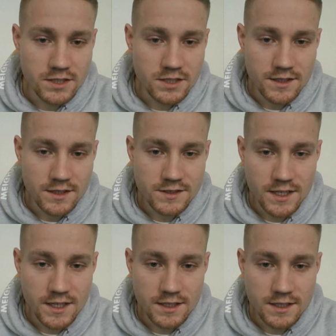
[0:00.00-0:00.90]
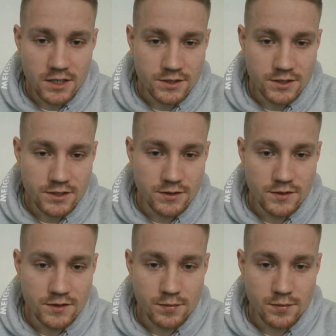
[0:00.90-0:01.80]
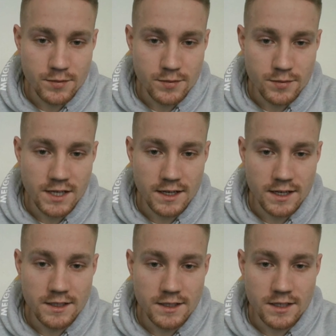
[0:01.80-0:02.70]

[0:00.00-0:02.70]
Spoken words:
understand how to use proper technique,